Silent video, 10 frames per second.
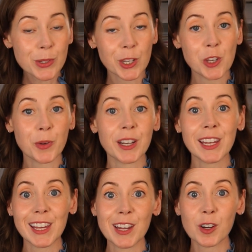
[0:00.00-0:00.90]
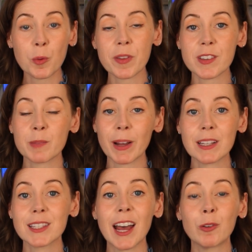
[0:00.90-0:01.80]
so you can hear what this
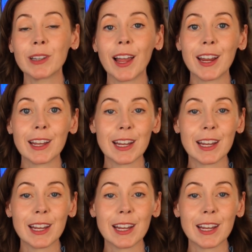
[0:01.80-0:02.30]
might sound like